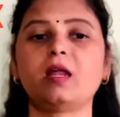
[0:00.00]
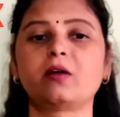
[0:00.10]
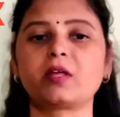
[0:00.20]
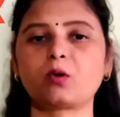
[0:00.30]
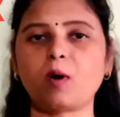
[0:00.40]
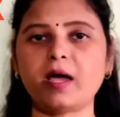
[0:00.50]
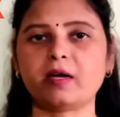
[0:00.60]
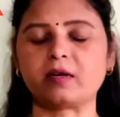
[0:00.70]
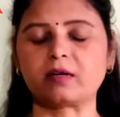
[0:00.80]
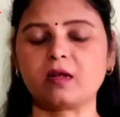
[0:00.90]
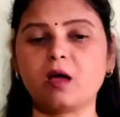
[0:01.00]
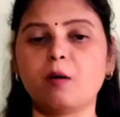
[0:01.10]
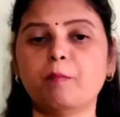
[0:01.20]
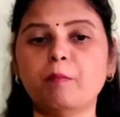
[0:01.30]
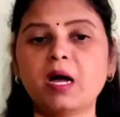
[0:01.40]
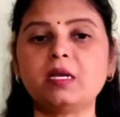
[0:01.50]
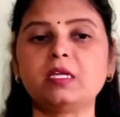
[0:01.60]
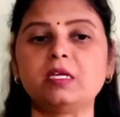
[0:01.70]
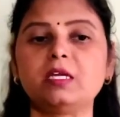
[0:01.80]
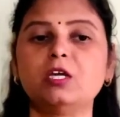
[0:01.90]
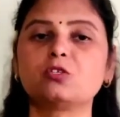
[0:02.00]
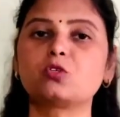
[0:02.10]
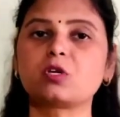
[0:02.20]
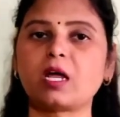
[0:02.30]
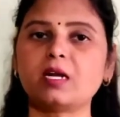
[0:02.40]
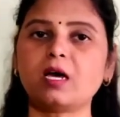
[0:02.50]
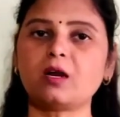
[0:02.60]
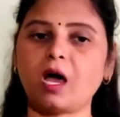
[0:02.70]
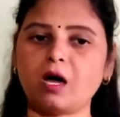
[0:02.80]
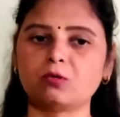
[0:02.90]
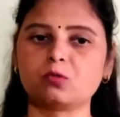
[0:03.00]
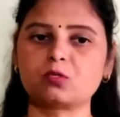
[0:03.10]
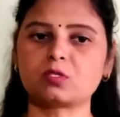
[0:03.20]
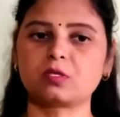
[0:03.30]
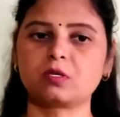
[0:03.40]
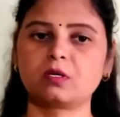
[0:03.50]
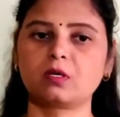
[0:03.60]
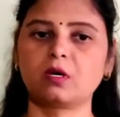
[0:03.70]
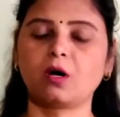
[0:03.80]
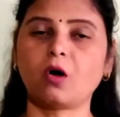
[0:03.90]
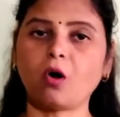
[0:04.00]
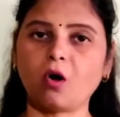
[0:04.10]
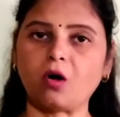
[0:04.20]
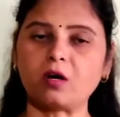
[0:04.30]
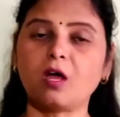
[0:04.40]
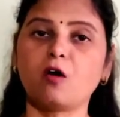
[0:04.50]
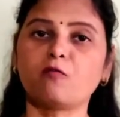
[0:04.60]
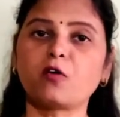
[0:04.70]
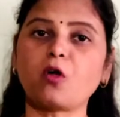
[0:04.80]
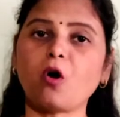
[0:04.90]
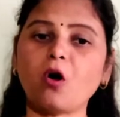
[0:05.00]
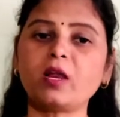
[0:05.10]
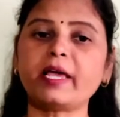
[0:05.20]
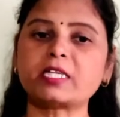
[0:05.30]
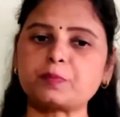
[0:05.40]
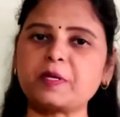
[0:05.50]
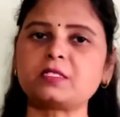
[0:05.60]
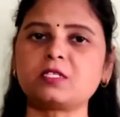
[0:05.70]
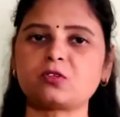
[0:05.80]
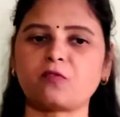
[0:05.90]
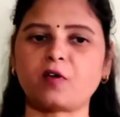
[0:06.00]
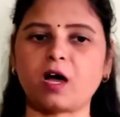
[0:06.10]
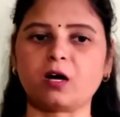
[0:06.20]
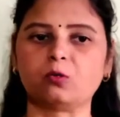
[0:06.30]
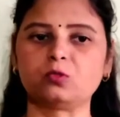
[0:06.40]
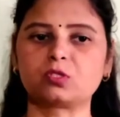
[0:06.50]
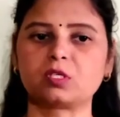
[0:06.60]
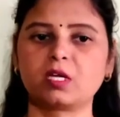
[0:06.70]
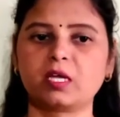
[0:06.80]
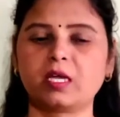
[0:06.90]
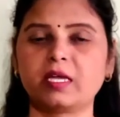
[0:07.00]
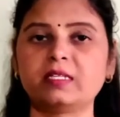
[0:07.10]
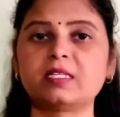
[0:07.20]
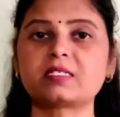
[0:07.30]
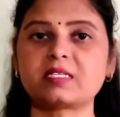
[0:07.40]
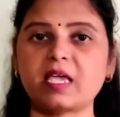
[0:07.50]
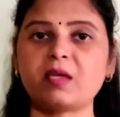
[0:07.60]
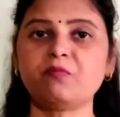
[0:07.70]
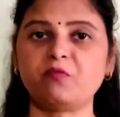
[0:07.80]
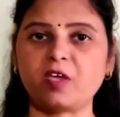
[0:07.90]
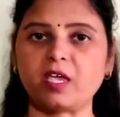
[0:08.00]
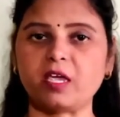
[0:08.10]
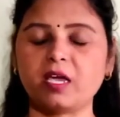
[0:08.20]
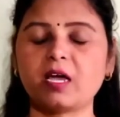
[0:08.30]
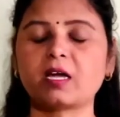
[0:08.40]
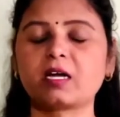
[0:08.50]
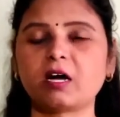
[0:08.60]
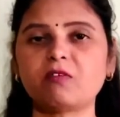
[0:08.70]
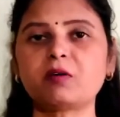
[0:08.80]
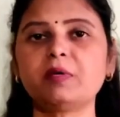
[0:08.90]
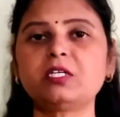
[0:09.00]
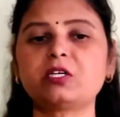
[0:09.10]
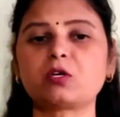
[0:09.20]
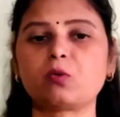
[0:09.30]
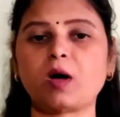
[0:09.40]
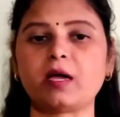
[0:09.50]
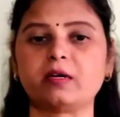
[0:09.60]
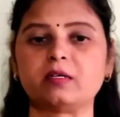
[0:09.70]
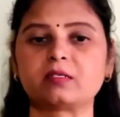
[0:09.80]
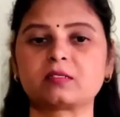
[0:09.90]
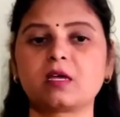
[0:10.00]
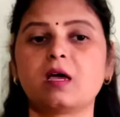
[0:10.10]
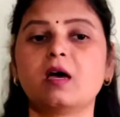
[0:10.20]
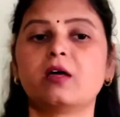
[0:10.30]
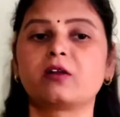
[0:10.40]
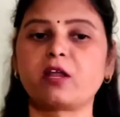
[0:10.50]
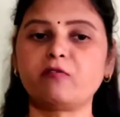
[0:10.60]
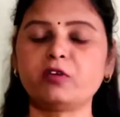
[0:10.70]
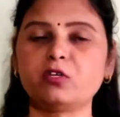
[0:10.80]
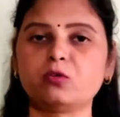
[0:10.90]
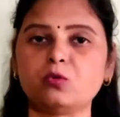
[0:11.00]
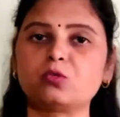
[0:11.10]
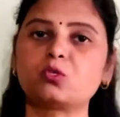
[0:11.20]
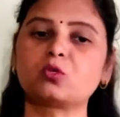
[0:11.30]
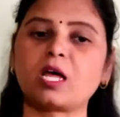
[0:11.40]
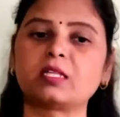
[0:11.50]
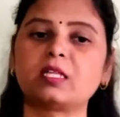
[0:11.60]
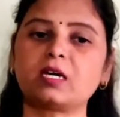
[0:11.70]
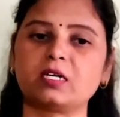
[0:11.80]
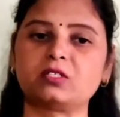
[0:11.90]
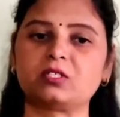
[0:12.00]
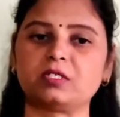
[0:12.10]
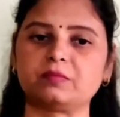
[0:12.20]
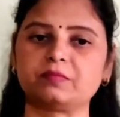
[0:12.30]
require money to run our house or for all expenses of house, in the same way government requires revenue to run the country.